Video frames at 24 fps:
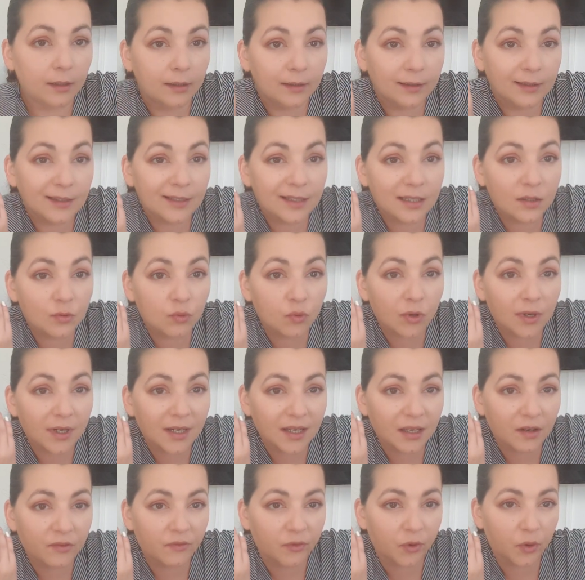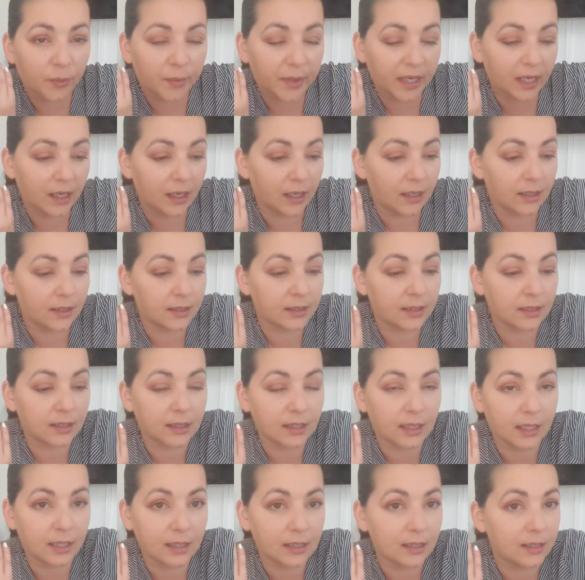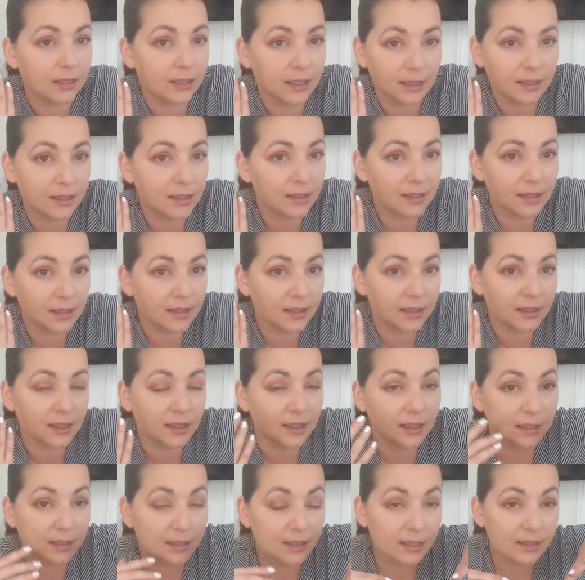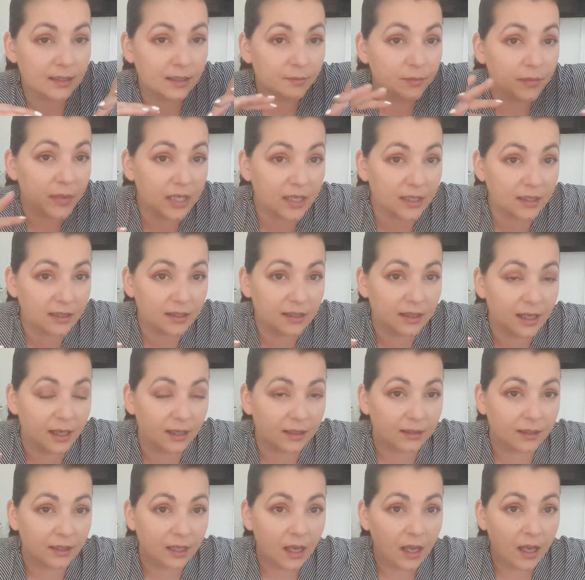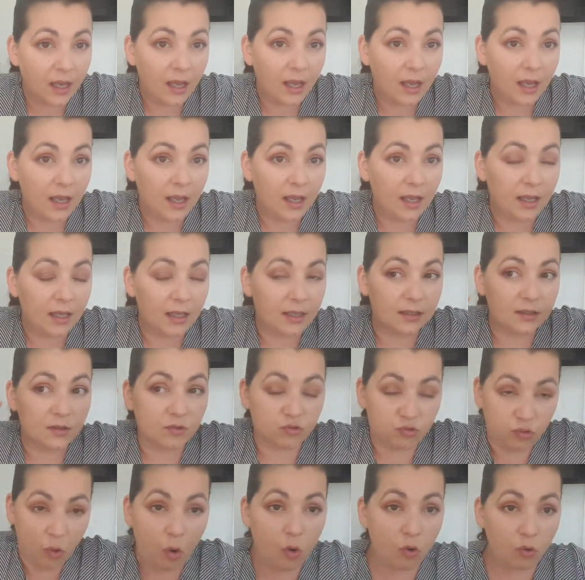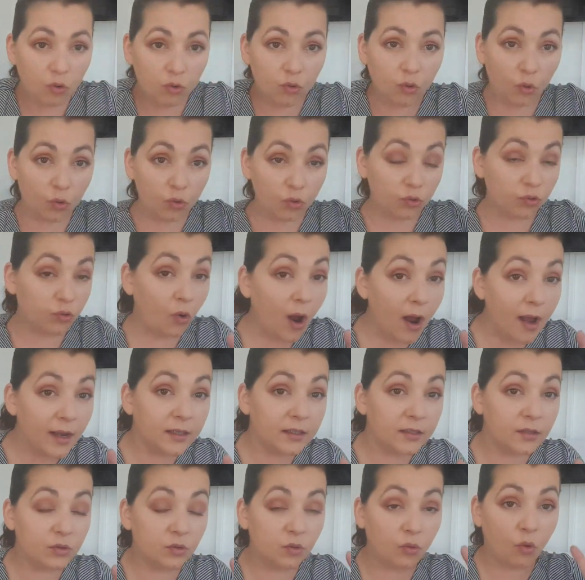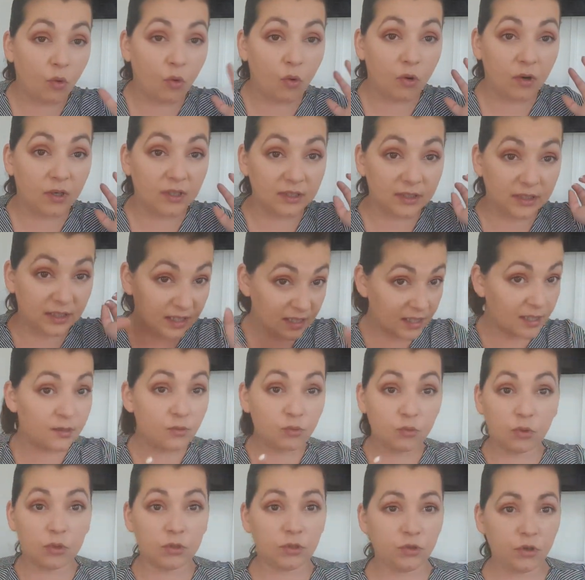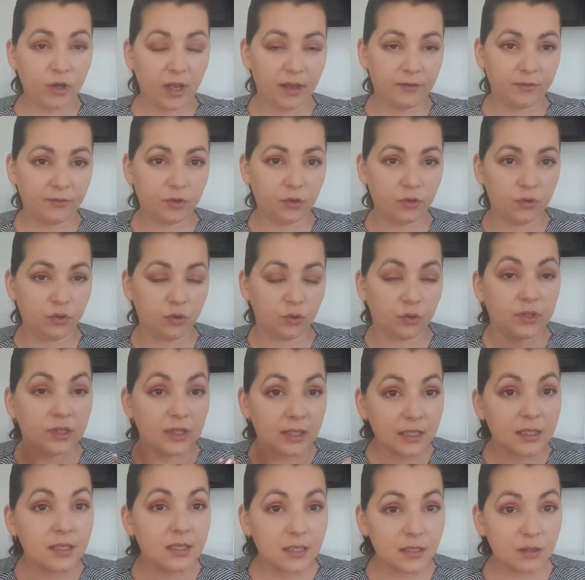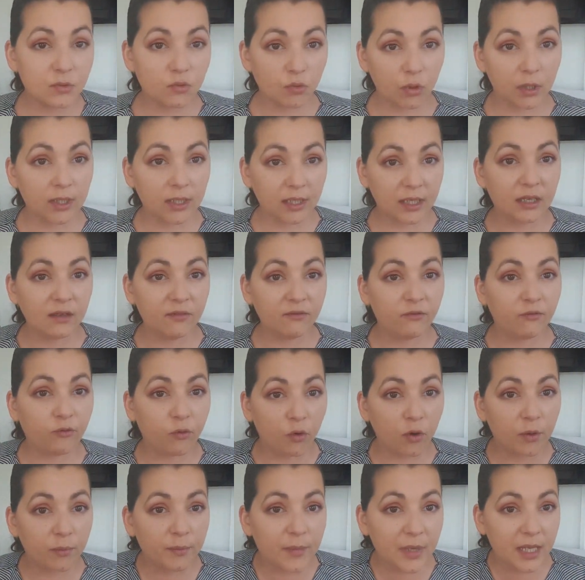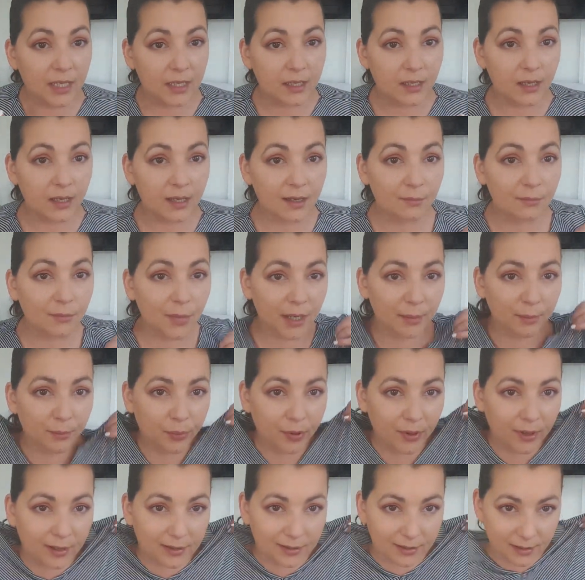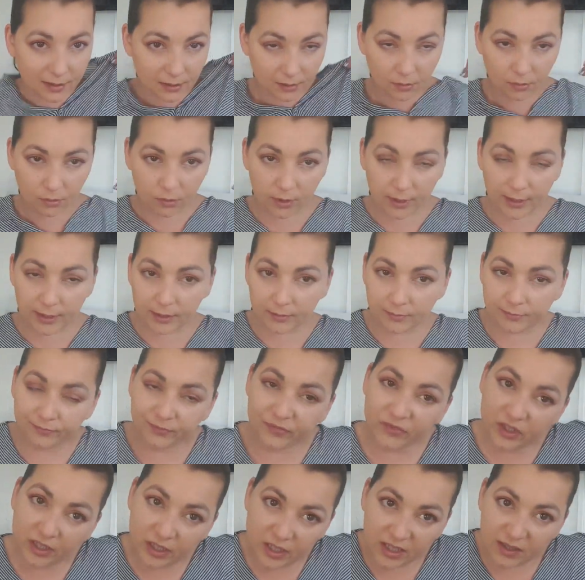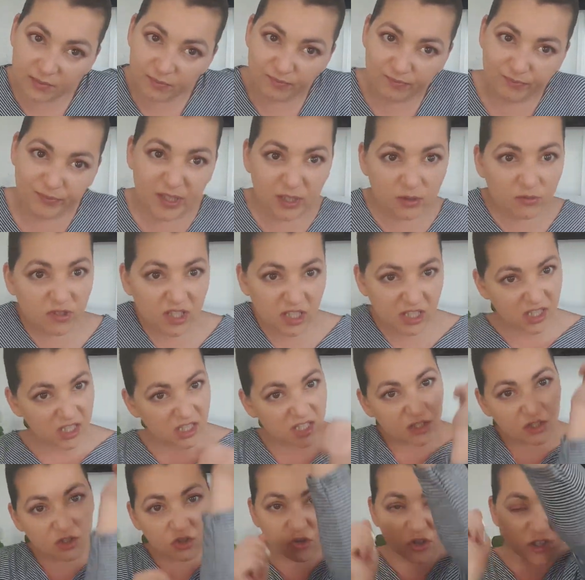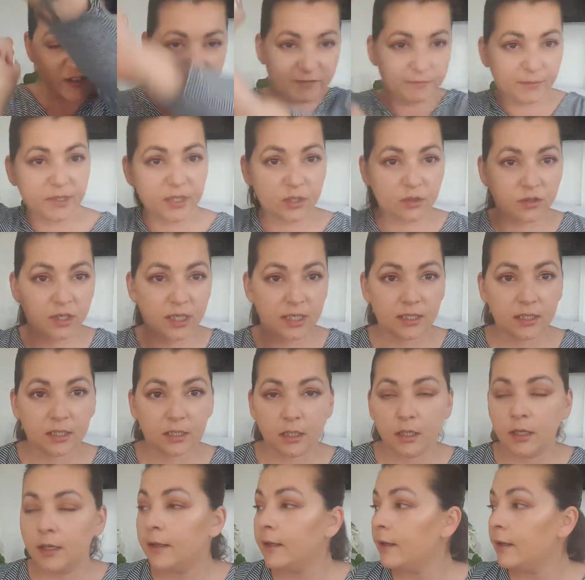This is working for me, guys. It doesn't mean that it's wrong or right, or this is what you have to do. This is working for me and my plant, all right? This blouse is driving me crazy.